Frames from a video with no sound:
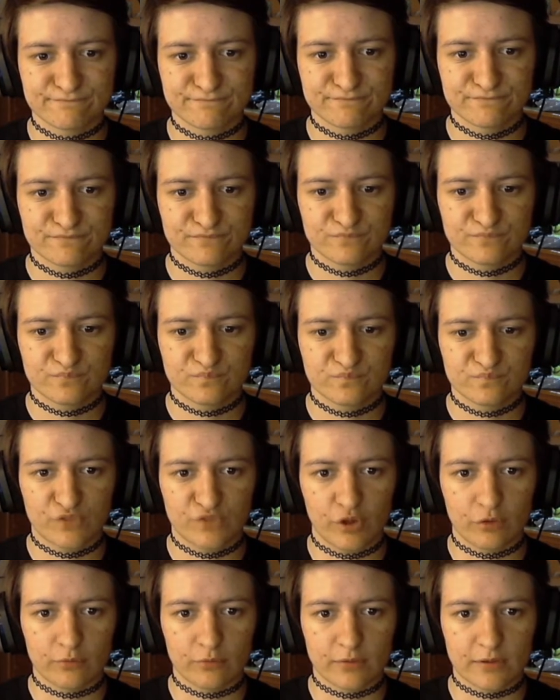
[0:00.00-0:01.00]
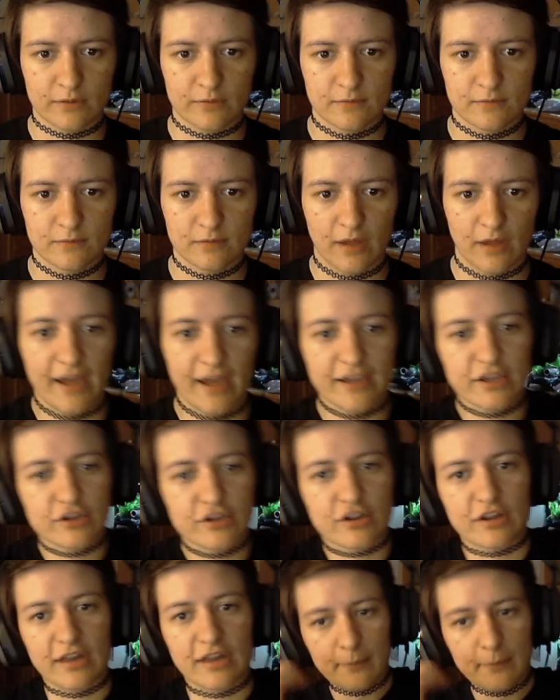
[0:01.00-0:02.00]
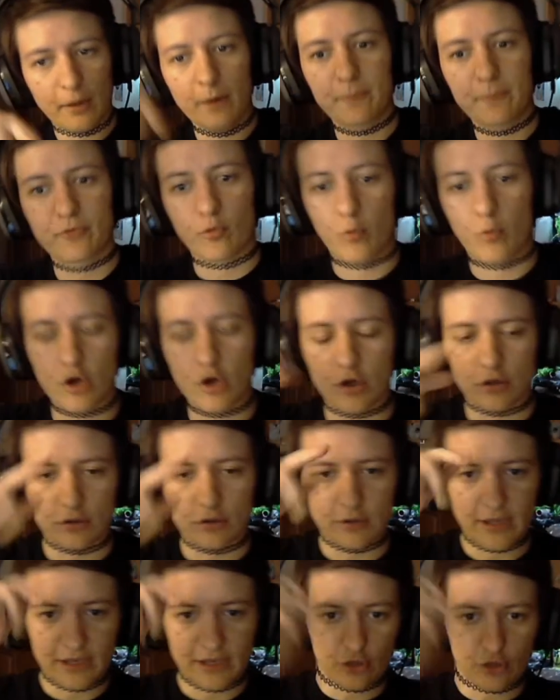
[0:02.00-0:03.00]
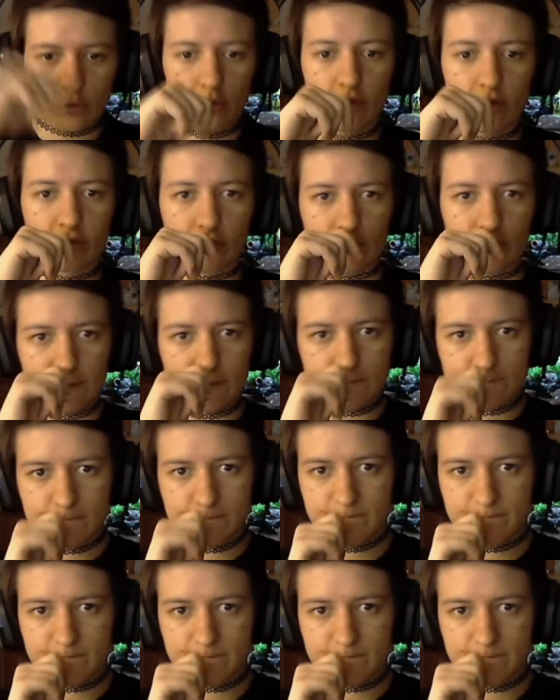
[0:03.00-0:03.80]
Don't worry. Man, I could climb up the wall close. And go over it.